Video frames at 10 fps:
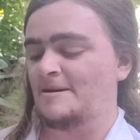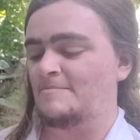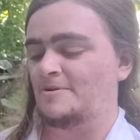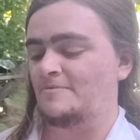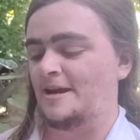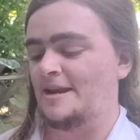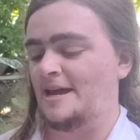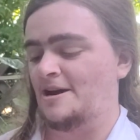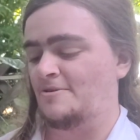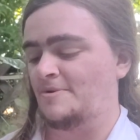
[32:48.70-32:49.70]
But right
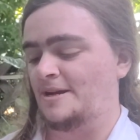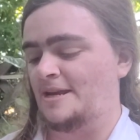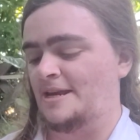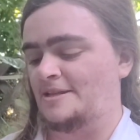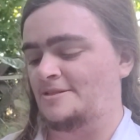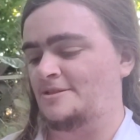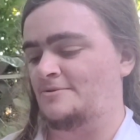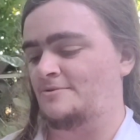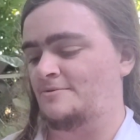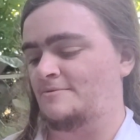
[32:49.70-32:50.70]
now we're getting
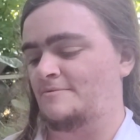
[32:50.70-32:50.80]
into